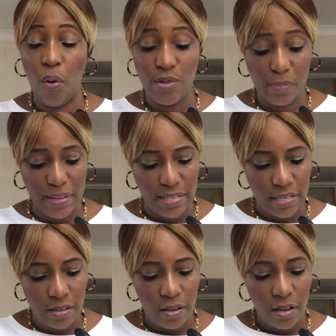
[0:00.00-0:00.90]
husband?
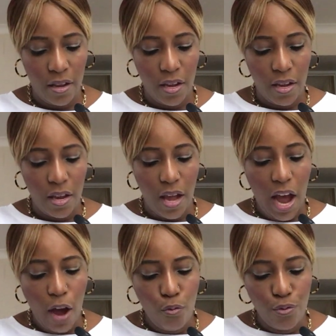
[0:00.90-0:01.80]

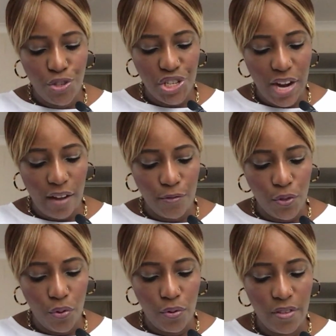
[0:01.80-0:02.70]
How would she have
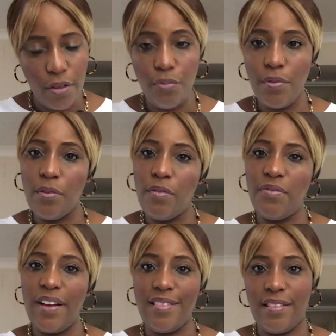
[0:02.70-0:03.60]
known the real
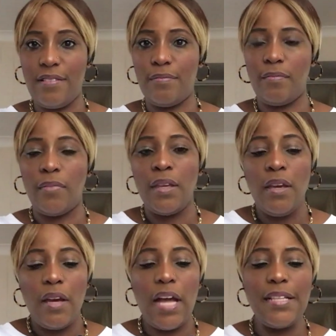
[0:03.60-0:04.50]
father?
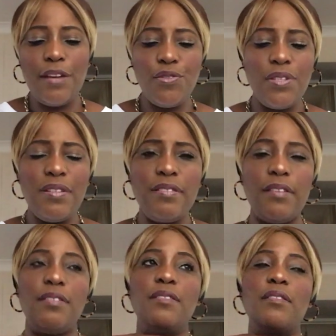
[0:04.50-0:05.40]
And and you see,
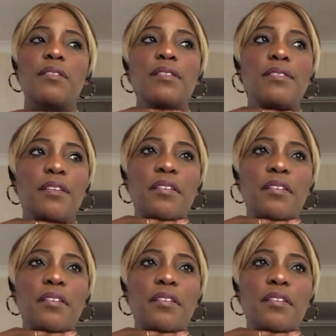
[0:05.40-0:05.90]
this is this is